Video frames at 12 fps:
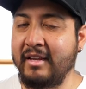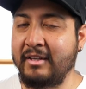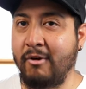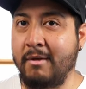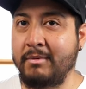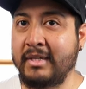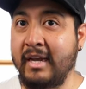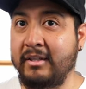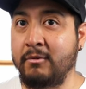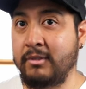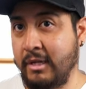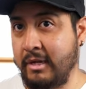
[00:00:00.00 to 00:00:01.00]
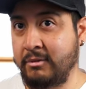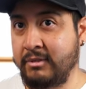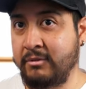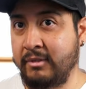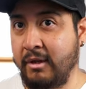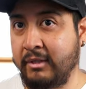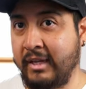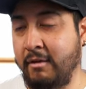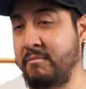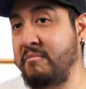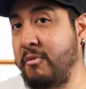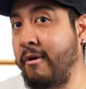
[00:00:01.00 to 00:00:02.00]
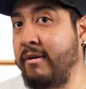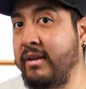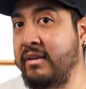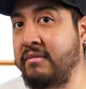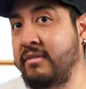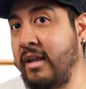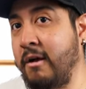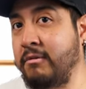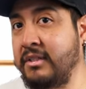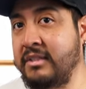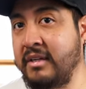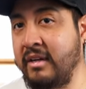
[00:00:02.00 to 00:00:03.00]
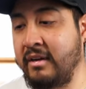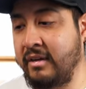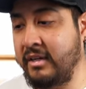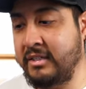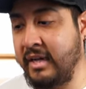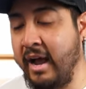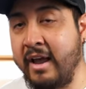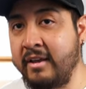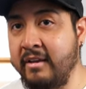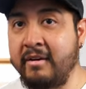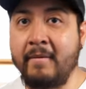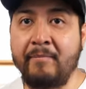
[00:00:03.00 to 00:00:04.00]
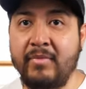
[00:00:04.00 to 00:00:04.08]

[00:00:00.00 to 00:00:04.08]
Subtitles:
drives had on that time. Probably now is higher.